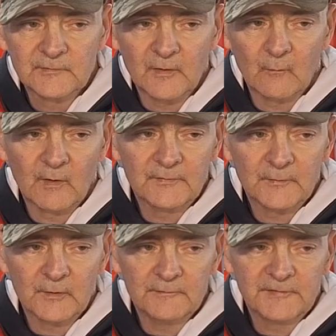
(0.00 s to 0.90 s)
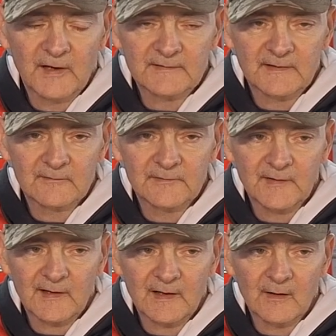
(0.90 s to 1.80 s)
So I went through, checked
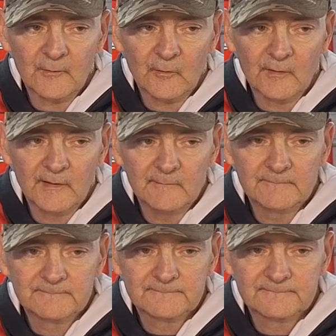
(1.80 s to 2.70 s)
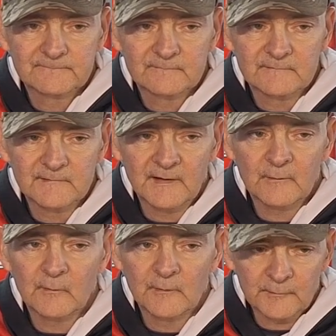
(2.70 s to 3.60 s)
everything out on it, and
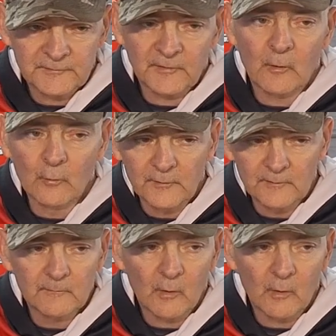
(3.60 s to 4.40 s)
it was an older